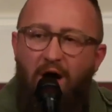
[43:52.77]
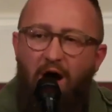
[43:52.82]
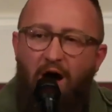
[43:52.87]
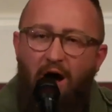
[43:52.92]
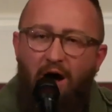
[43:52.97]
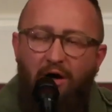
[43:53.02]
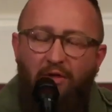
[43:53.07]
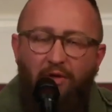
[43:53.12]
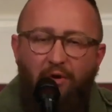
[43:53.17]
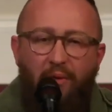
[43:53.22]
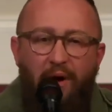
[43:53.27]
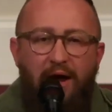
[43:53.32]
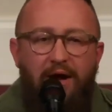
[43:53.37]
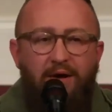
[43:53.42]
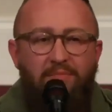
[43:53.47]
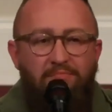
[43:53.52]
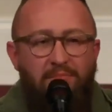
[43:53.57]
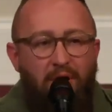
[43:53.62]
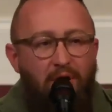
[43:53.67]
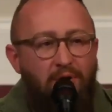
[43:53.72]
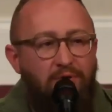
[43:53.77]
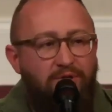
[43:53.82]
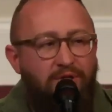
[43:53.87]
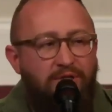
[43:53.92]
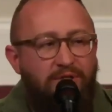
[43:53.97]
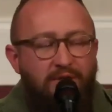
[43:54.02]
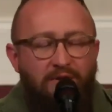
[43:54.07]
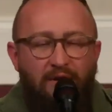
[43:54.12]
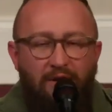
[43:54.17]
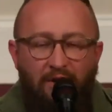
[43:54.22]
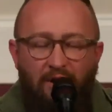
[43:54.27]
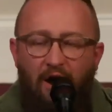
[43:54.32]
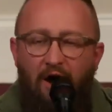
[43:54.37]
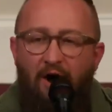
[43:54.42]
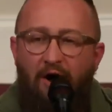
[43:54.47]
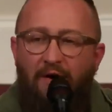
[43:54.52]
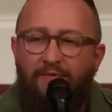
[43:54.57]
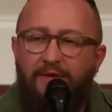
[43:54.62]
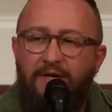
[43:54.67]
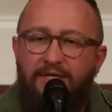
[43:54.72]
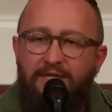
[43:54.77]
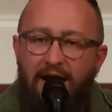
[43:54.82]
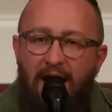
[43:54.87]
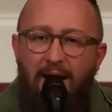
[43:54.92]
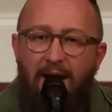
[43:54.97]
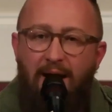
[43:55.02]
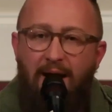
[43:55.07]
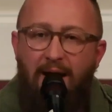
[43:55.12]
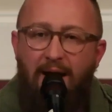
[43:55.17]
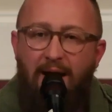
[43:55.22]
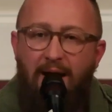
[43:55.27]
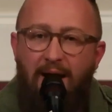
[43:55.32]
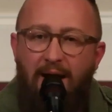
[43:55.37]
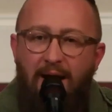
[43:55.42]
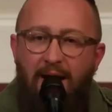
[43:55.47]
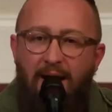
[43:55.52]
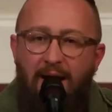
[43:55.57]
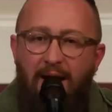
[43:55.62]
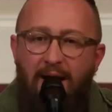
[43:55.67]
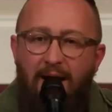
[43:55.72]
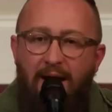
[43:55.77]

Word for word: all the way to Moses and the law and the tabernacle,